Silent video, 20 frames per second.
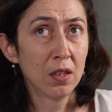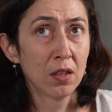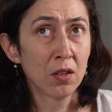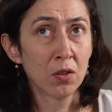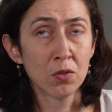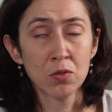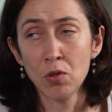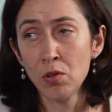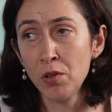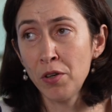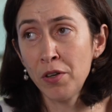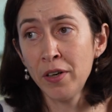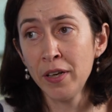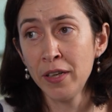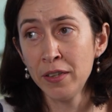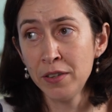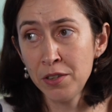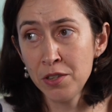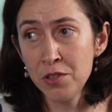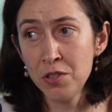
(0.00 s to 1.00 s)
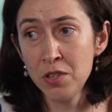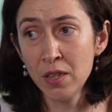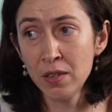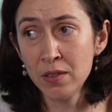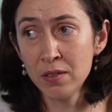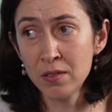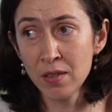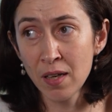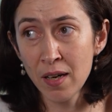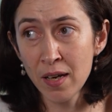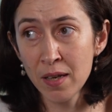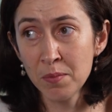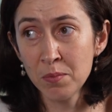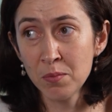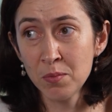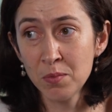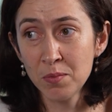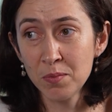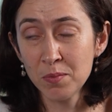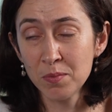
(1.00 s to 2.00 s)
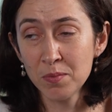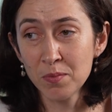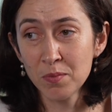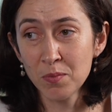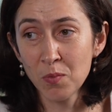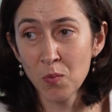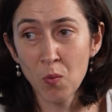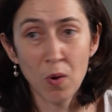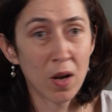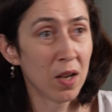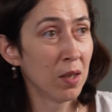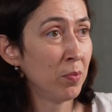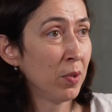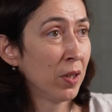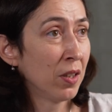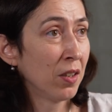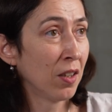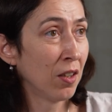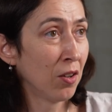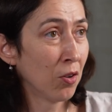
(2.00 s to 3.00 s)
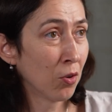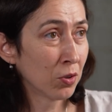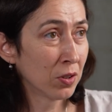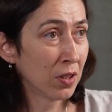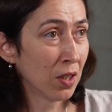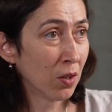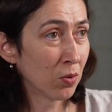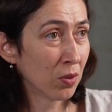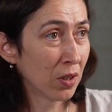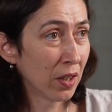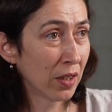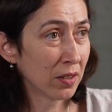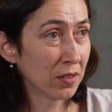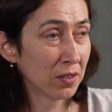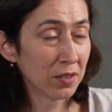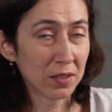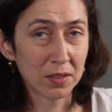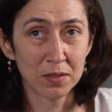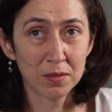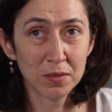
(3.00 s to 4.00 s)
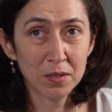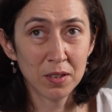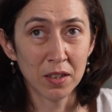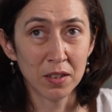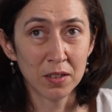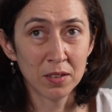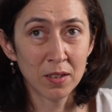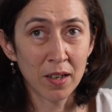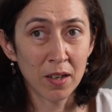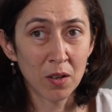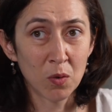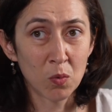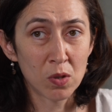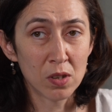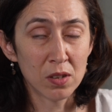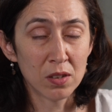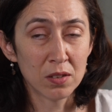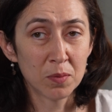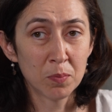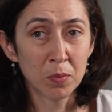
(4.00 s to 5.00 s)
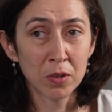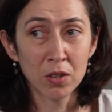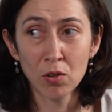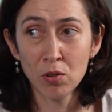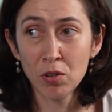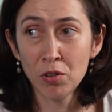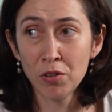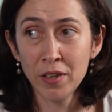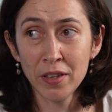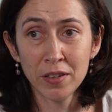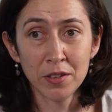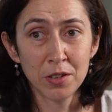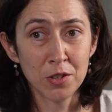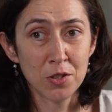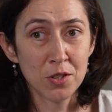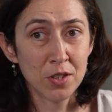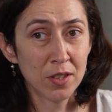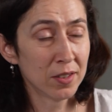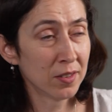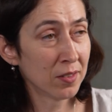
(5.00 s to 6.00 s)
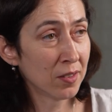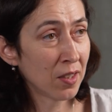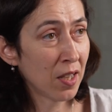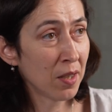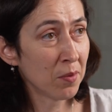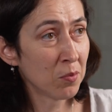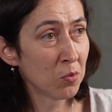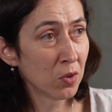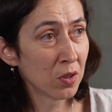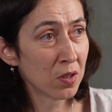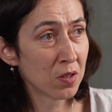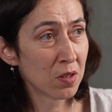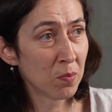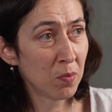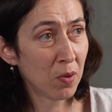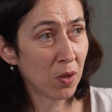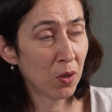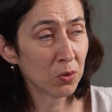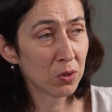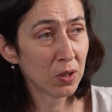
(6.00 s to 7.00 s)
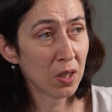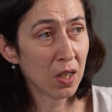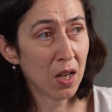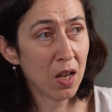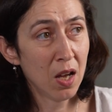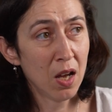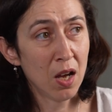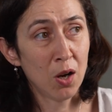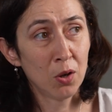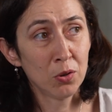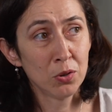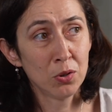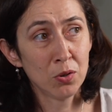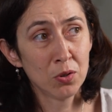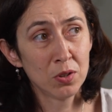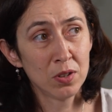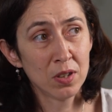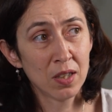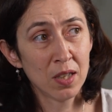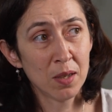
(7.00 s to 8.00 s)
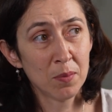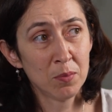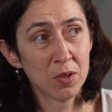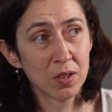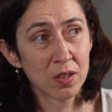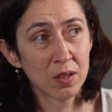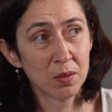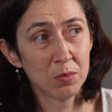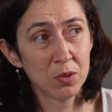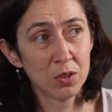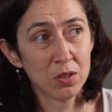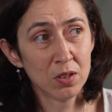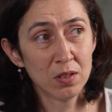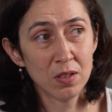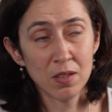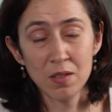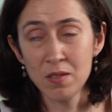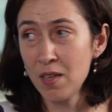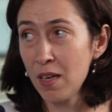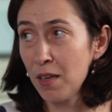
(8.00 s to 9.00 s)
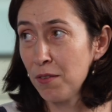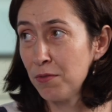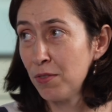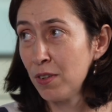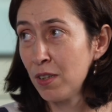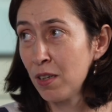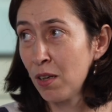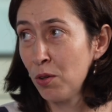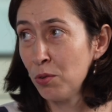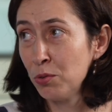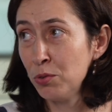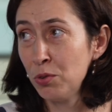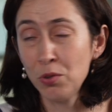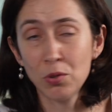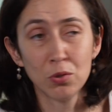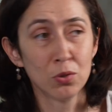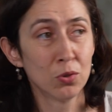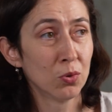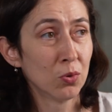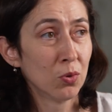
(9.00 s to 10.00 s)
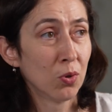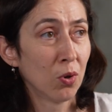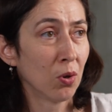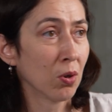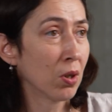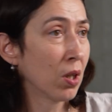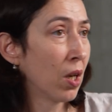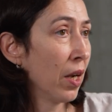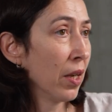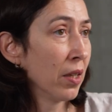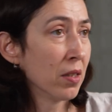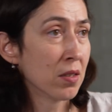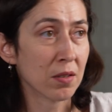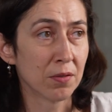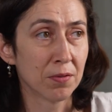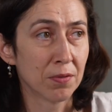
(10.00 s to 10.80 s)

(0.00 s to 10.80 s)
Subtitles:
because all our energy and time, while being in lockdown, like the entire world, but all our energy and time was about how do you keep the community safe, and how do you do all kinds